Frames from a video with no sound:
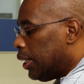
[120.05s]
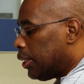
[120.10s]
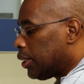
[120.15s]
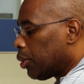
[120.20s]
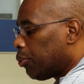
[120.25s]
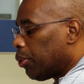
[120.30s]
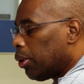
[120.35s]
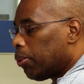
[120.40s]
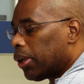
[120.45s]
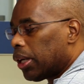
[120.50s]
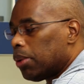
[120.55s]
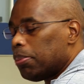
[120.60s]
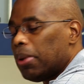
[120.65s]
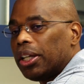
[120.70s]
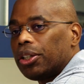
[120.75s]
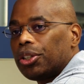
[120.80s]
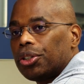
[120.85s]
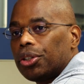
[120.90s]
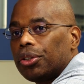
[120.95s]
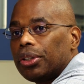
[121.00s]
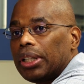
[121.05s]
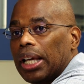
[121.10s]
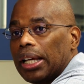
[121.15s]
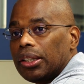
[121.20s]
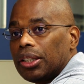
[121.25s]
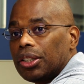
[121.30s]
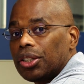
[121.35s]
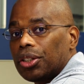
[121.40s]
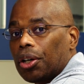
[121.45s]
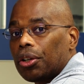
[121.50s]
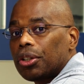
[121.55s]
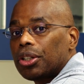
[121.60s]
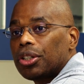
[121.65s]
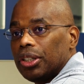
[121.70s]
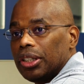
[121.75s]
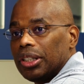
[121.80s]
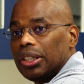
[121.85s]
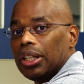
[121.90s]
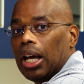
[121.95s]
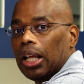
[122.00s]
And so we want to make sure that the
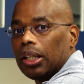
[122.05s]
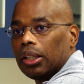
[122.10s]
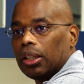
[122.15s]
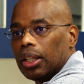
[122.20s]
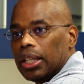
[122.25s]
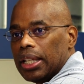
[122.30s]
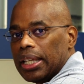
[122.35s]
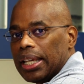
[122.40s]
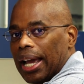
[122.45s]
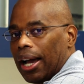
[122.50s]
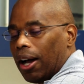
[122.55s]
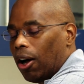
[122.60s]
starch does not leak